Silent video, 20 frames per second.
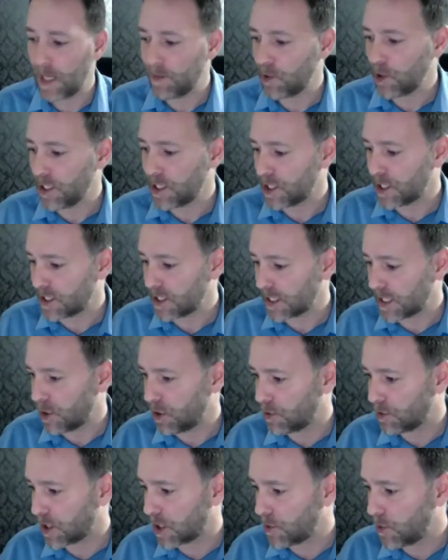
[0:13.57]
And I'm going to just
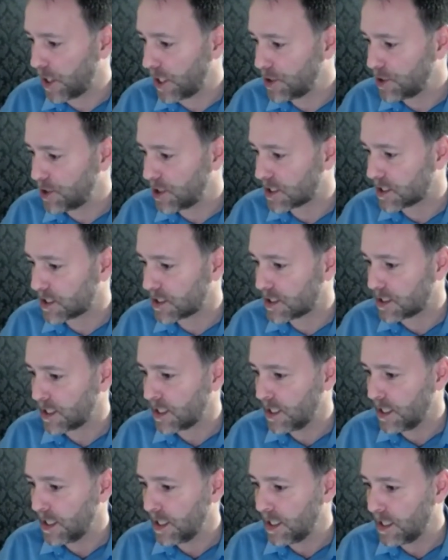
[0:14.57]
get all the
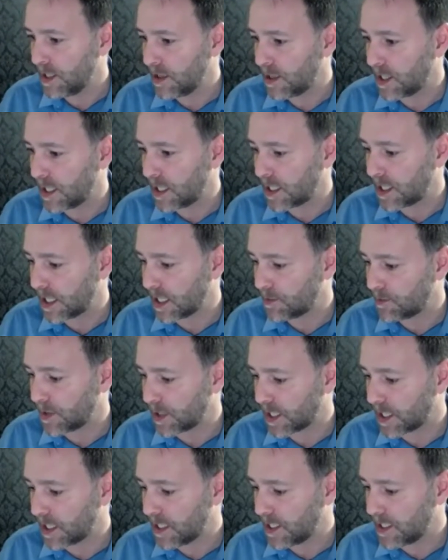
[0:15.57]
questions that kind of
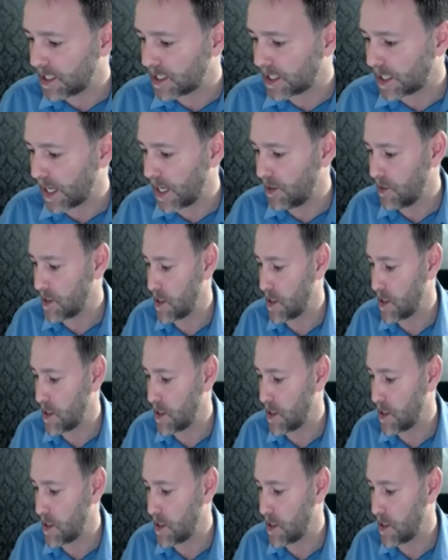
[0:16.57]
Maria had